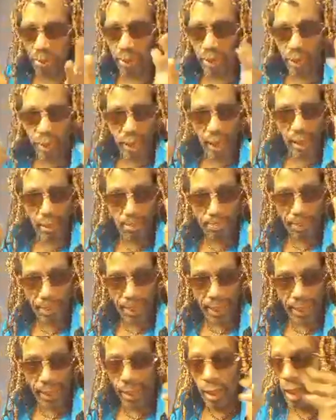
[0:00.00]
the
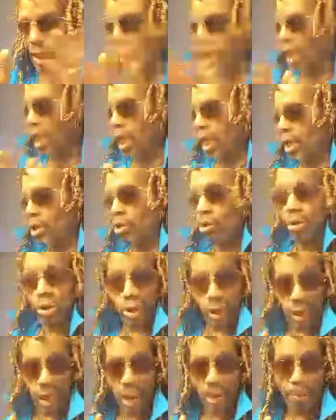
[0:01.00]
kingpin, who's
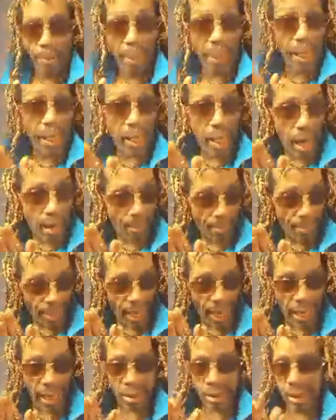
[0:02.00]
the main
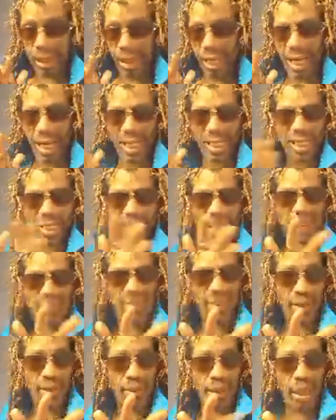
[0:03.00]
copycat, because I got like
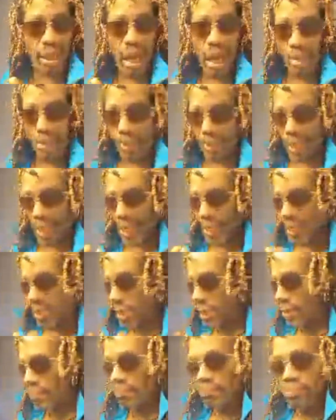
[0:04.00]
7 copycats.
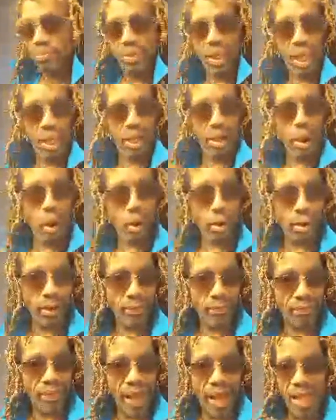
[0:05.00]
They
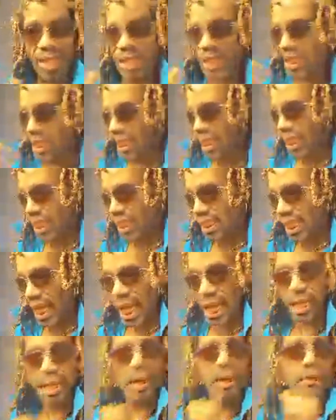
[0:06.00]
OnlyFans,
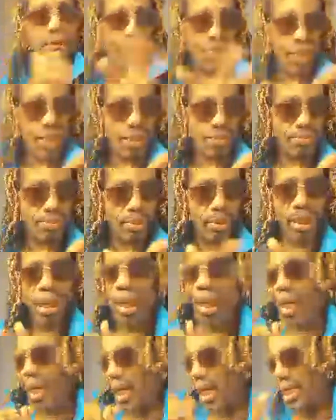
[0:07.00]
TikTok, Facebook,
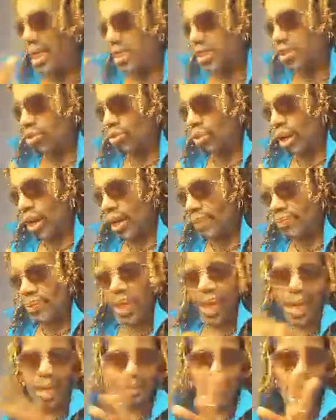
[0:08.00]
Instagram. They
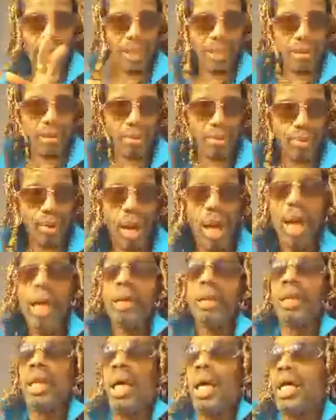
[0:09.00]
have my Instagram.
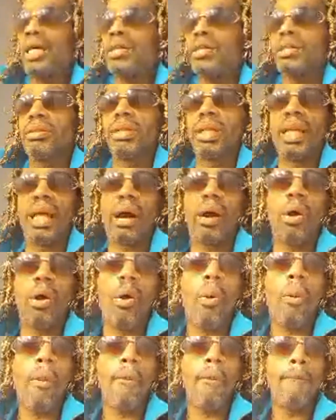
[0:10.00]
They just did a
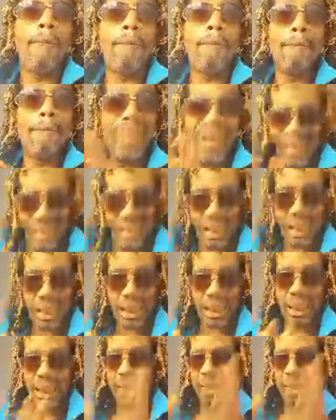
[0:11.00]
whole mess